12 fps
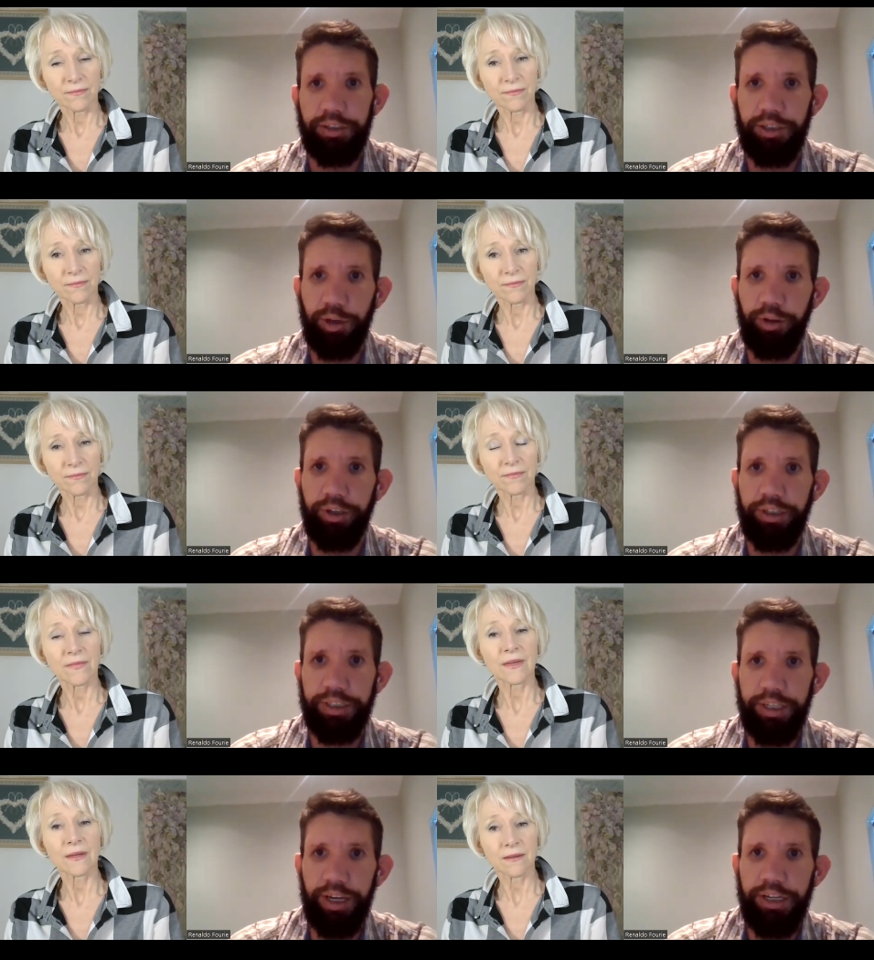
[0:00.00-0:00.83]
Speaker 1: So the
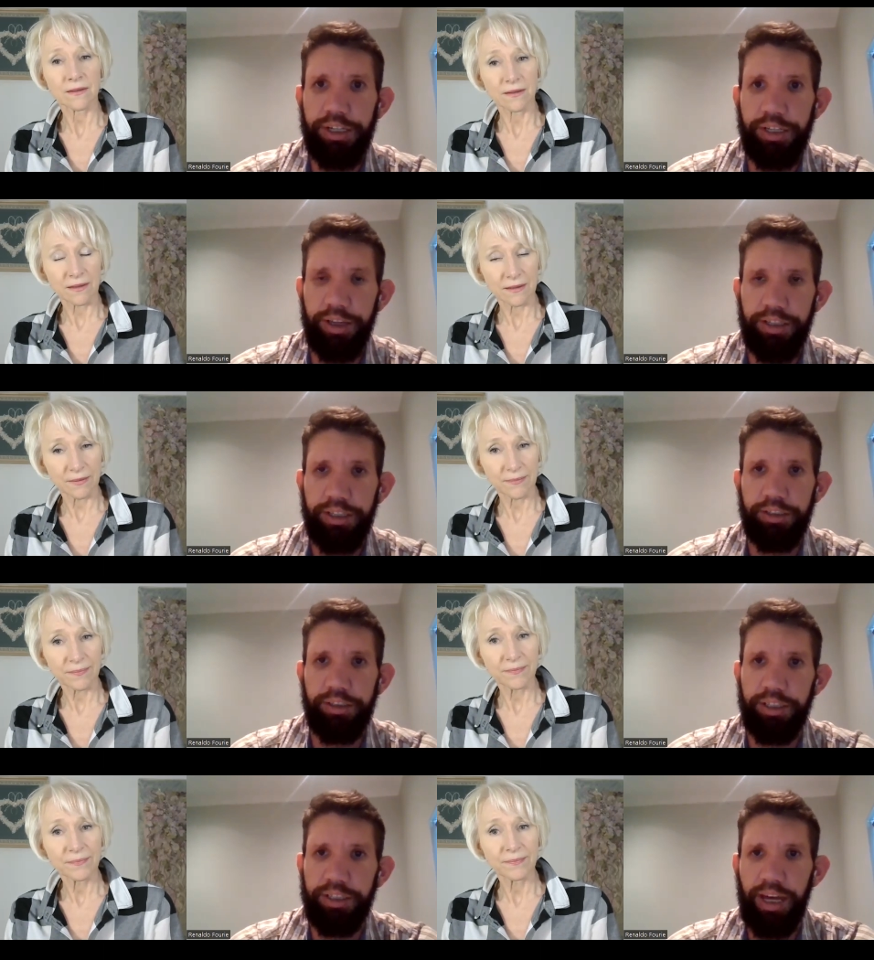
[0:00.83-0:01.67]
distillation that
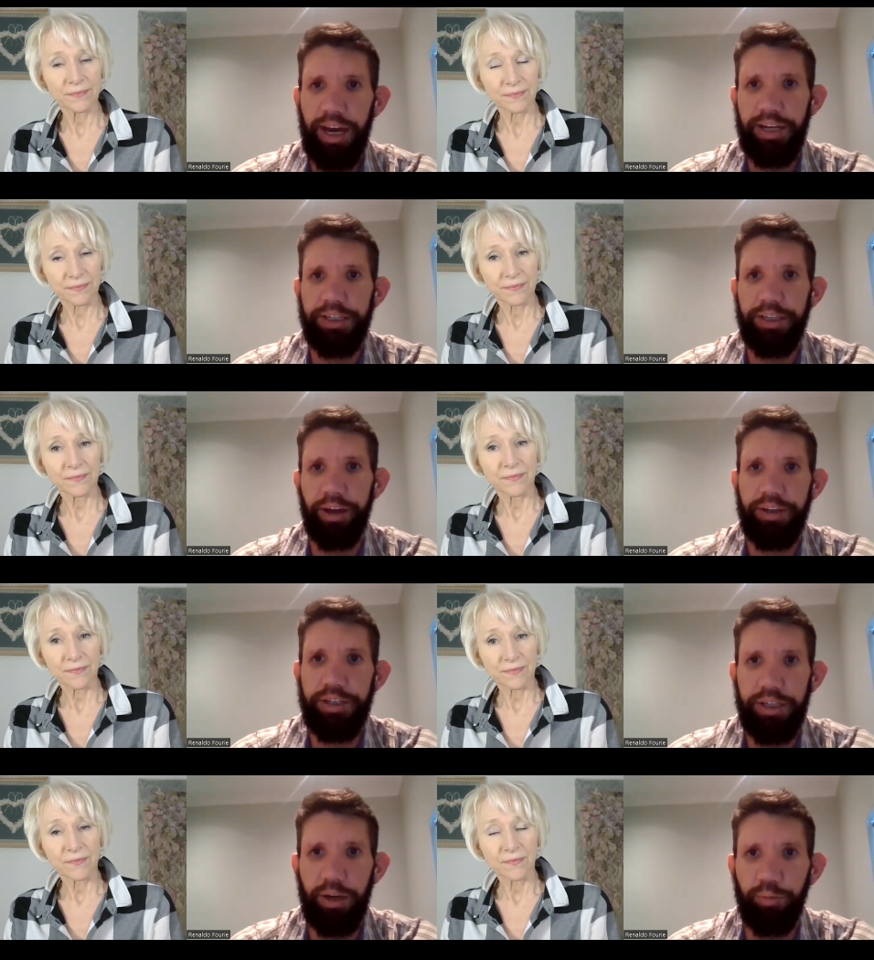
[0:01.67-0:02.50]
just adds another
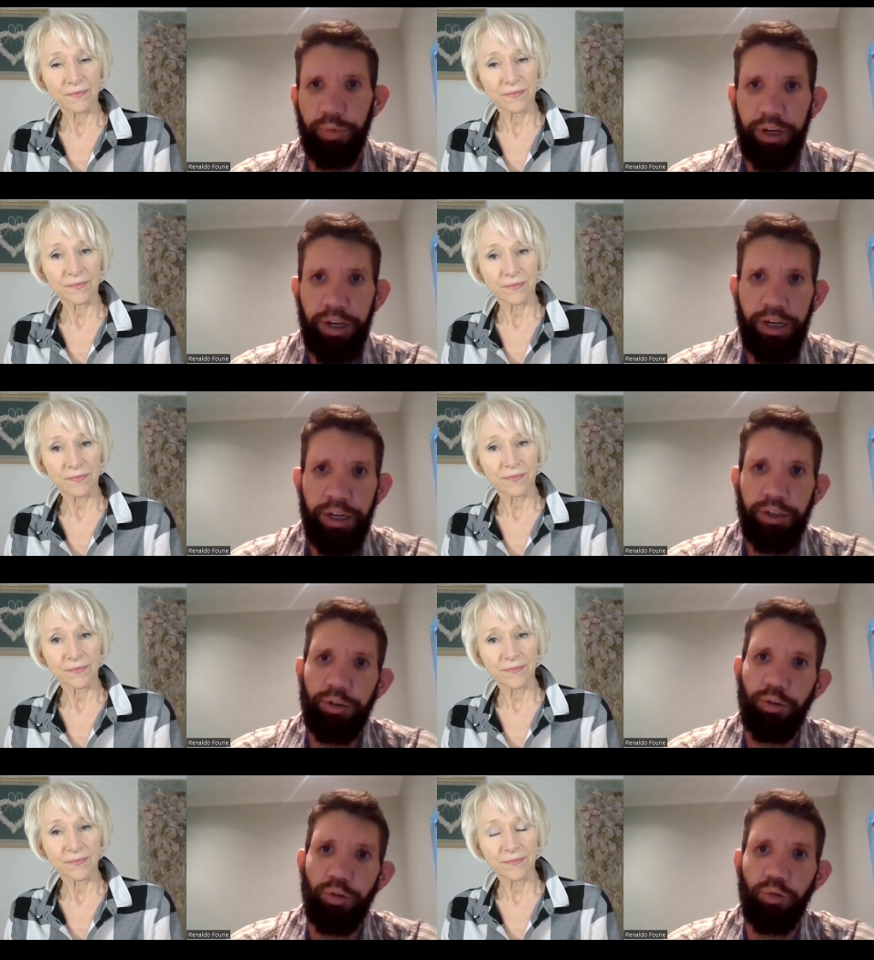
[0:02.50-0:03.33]
step
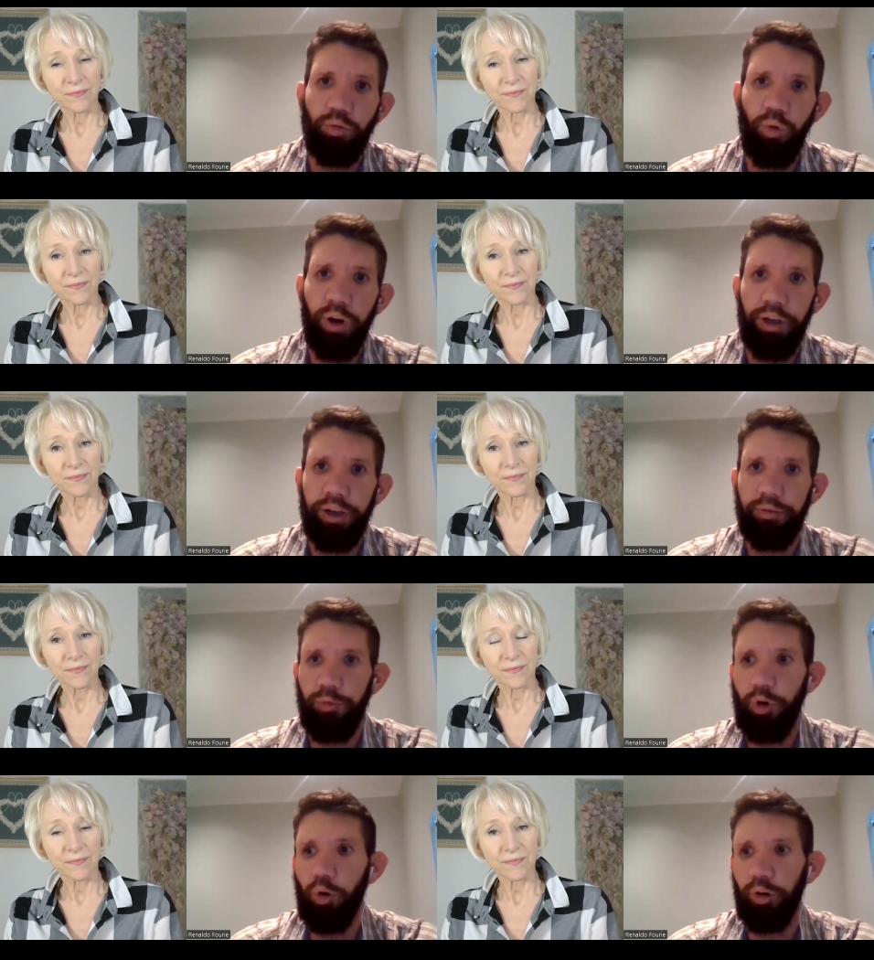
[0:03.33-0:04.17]
to what
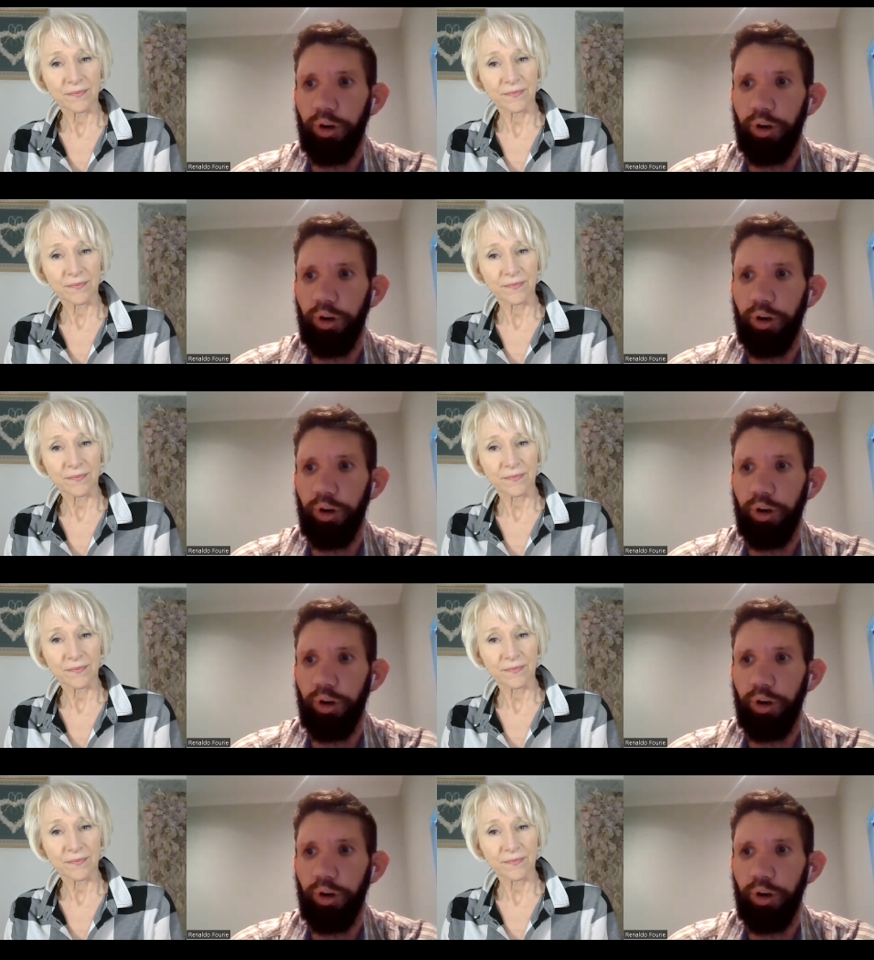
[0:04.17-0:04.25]
you